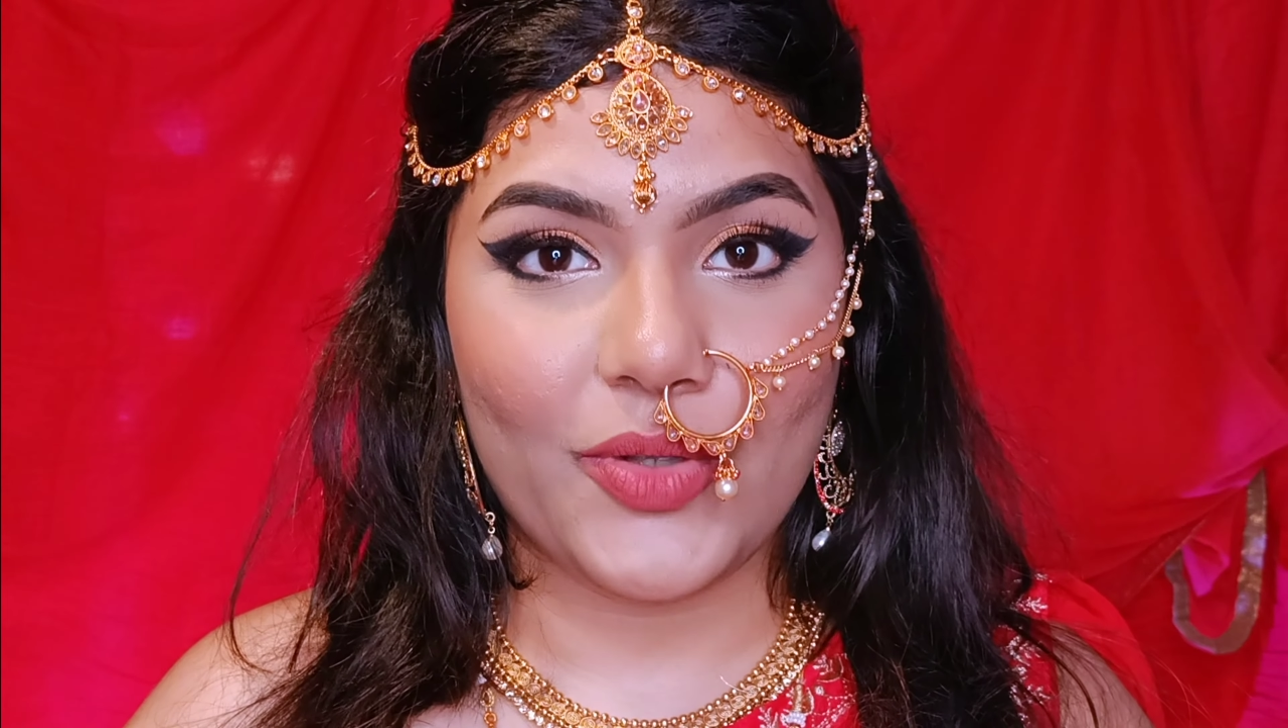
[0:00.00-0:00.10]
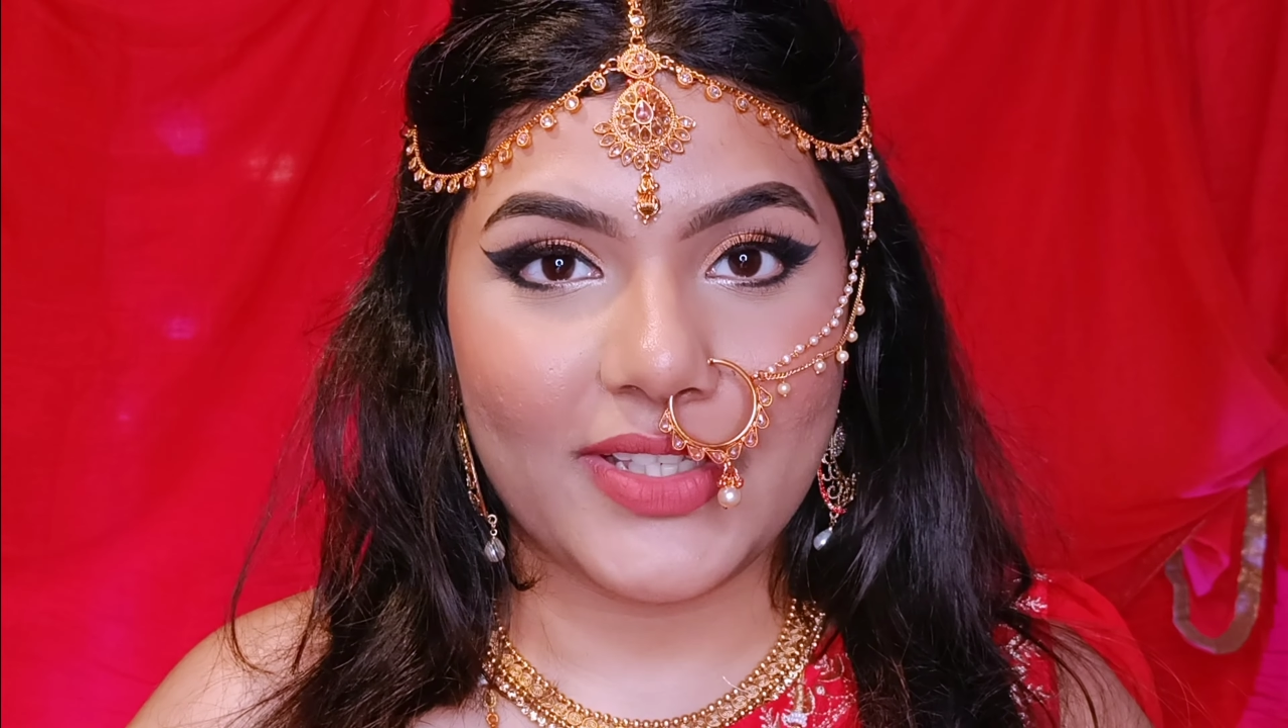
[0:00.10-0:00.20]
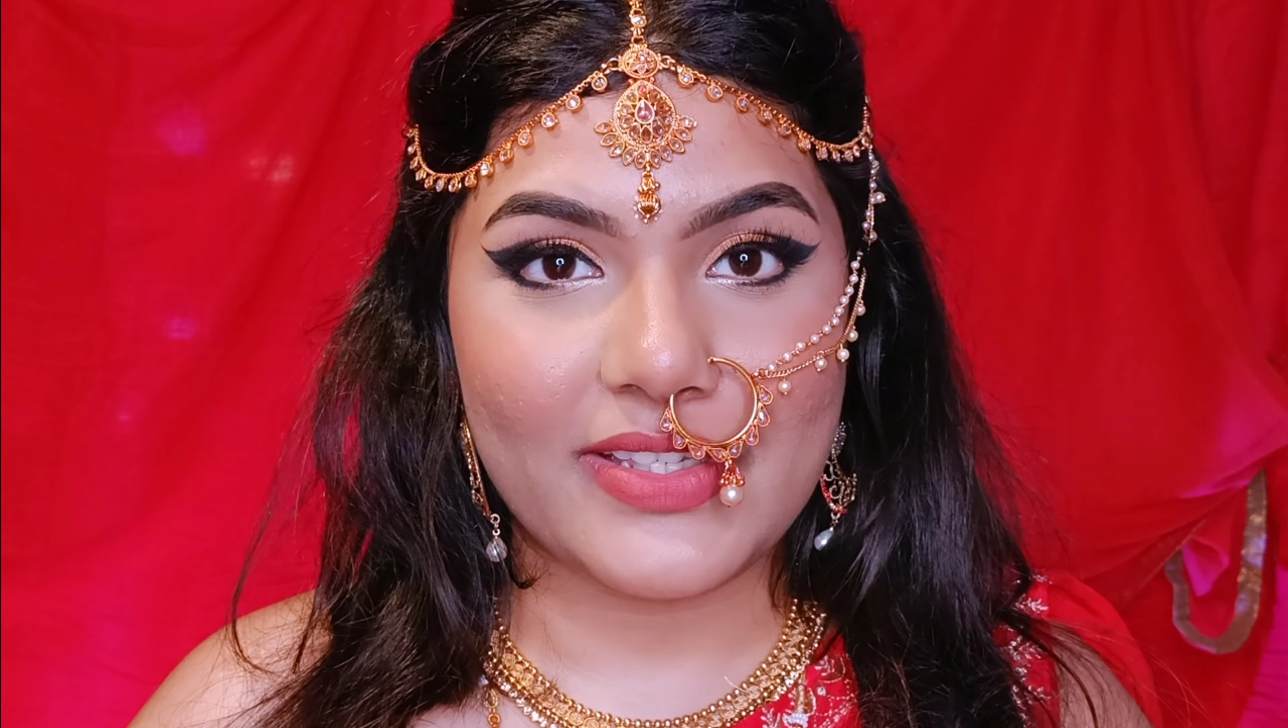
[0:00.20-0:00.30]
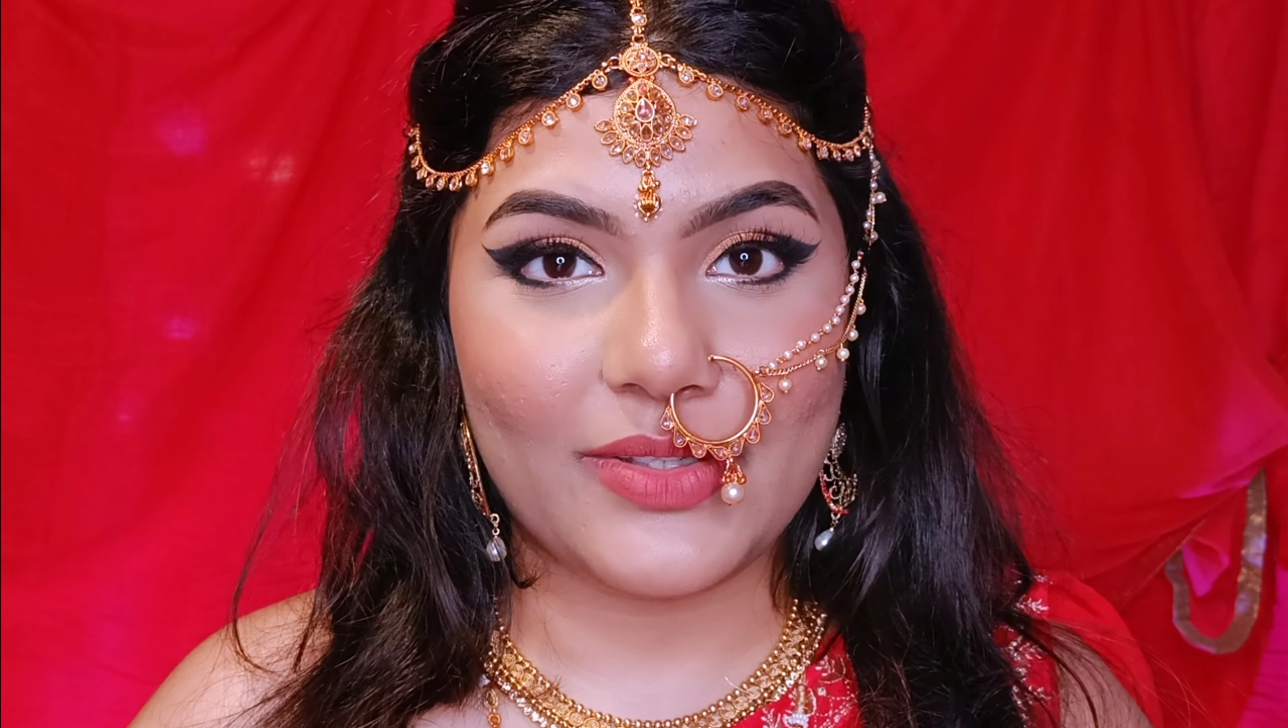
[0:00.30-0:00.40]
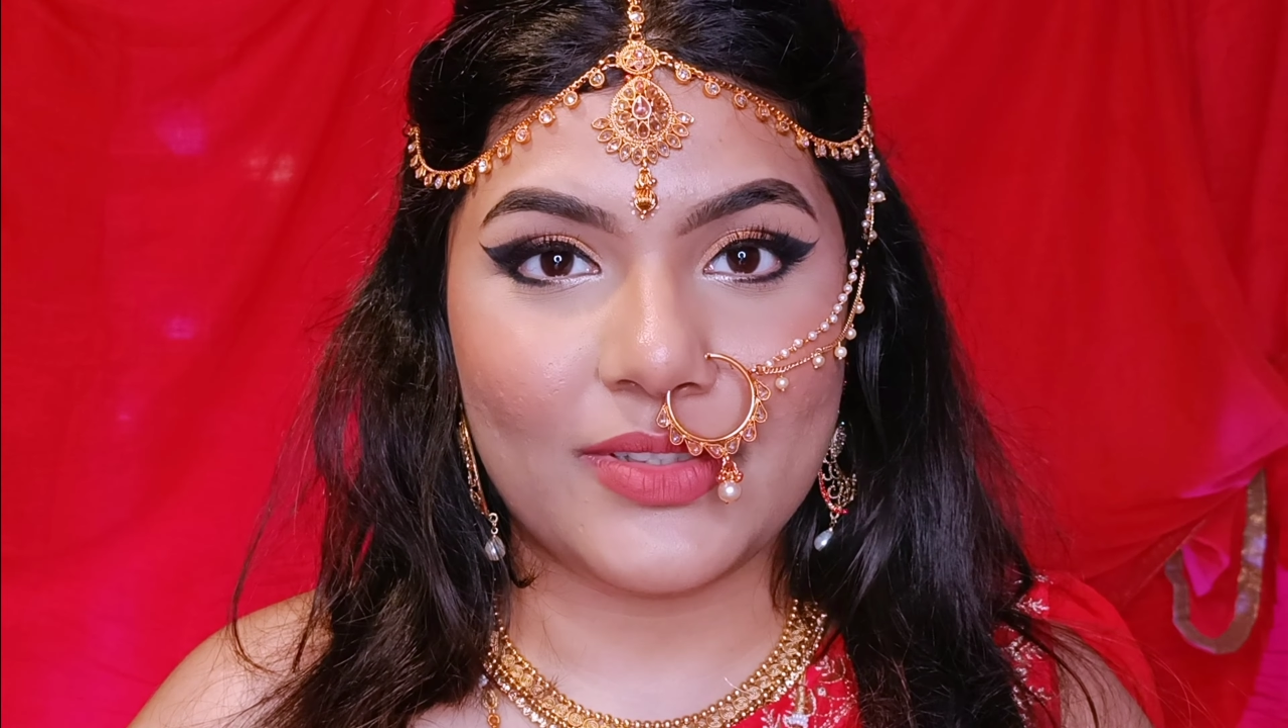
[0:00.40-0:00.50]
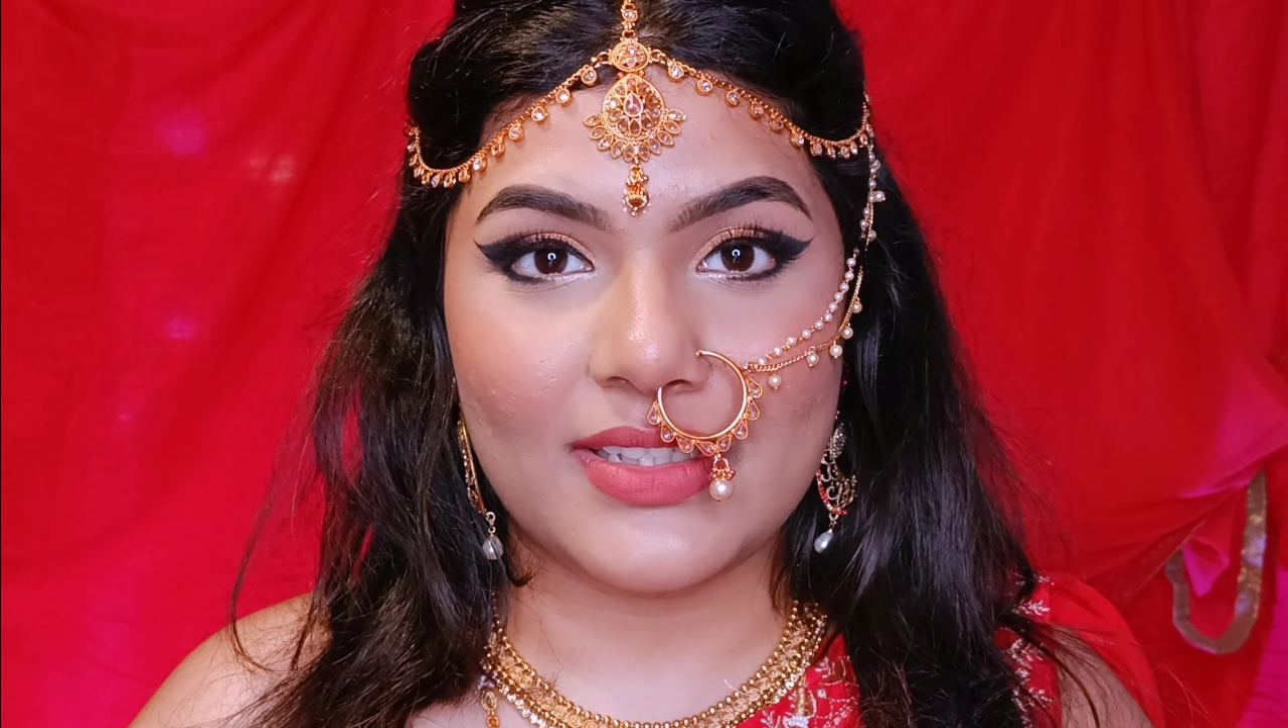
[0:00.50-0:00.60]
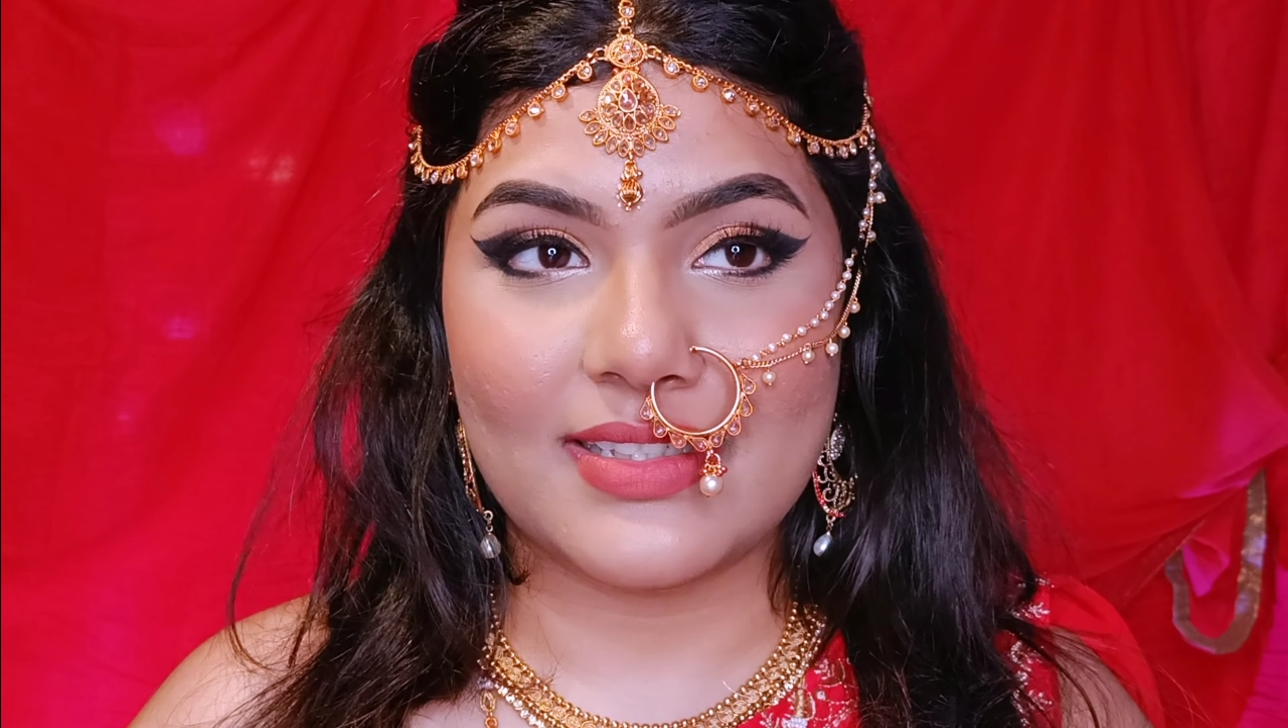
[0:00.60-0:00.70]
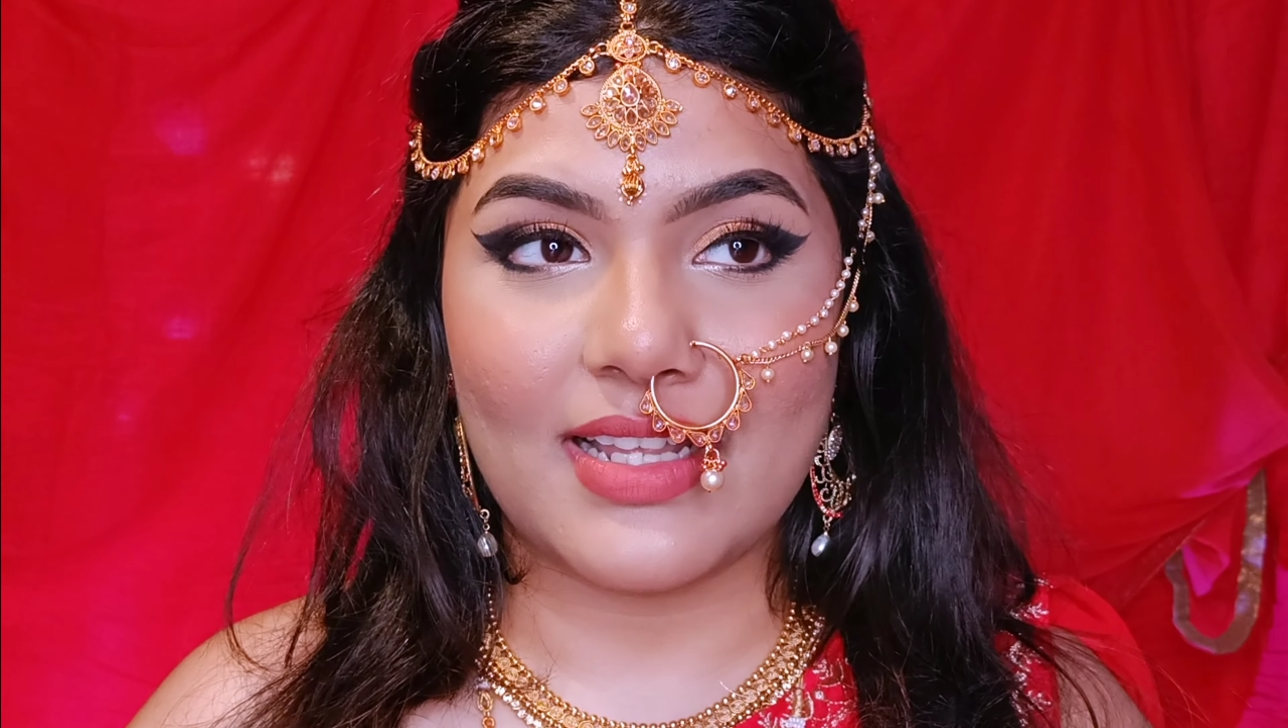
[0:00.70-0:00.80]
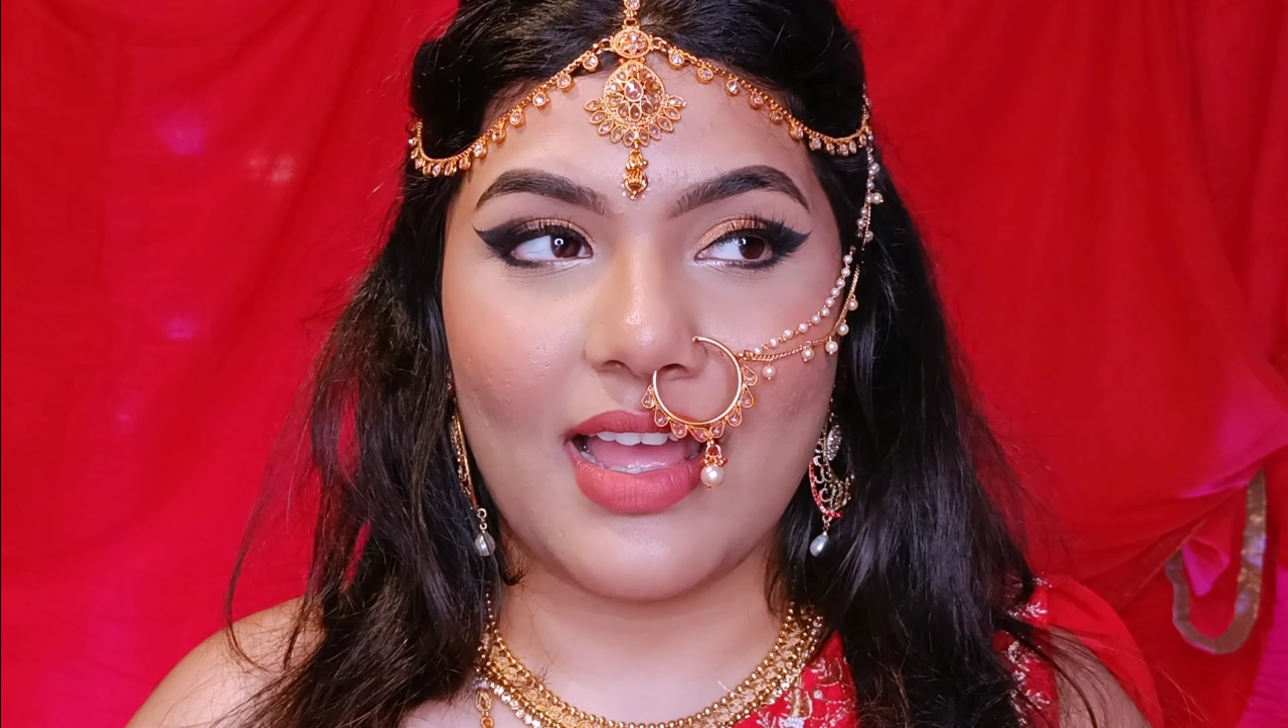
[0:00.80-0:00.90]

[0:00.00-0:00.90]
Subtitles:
excuses.